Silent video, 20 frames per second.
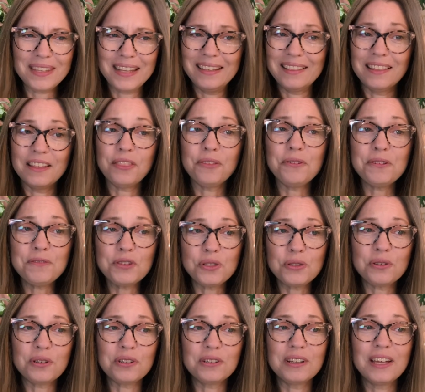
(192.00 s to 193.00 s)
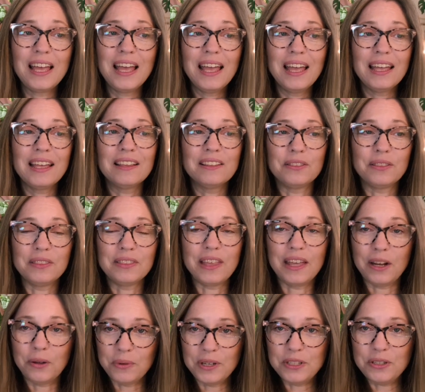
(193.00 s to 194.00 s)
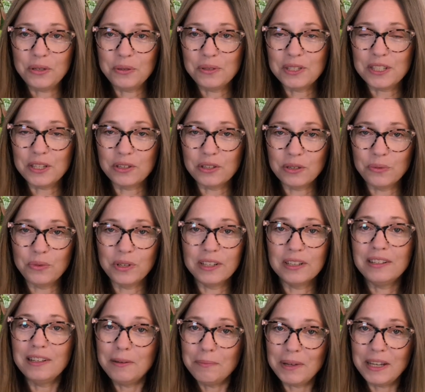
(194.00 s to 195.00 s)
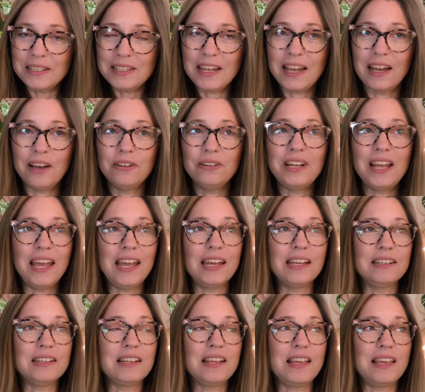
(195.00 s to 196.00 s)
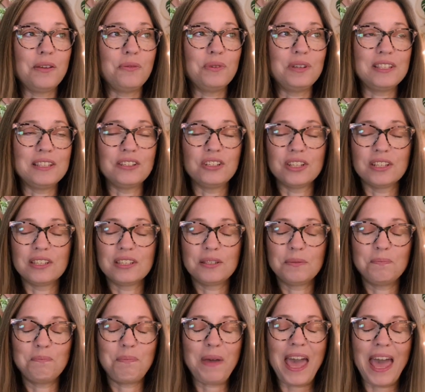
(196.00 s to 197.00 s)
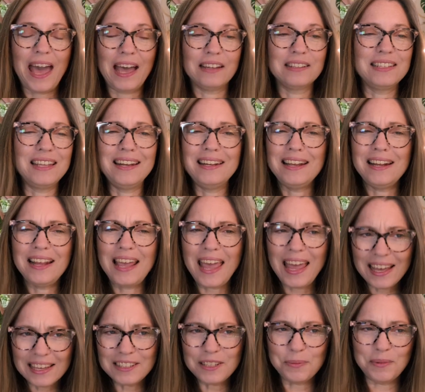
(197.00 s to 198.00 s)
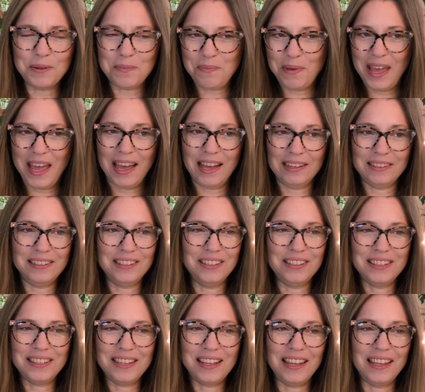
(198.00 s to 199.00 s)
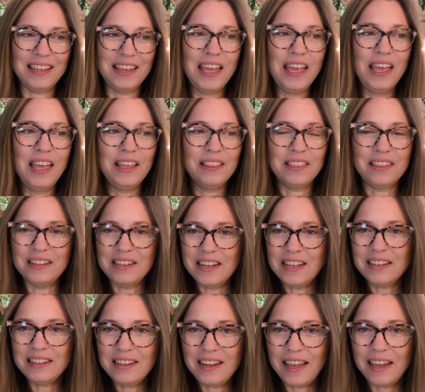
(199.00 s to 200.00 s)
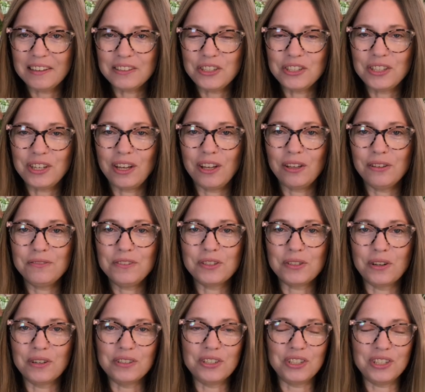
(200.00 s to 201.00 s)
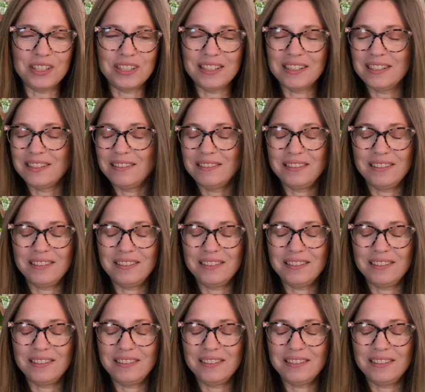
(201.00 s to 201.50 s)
The thrift store that I went to is the Goodwill in my town, and it was just packed, and it has been packed. Just like the knickknack shelves are just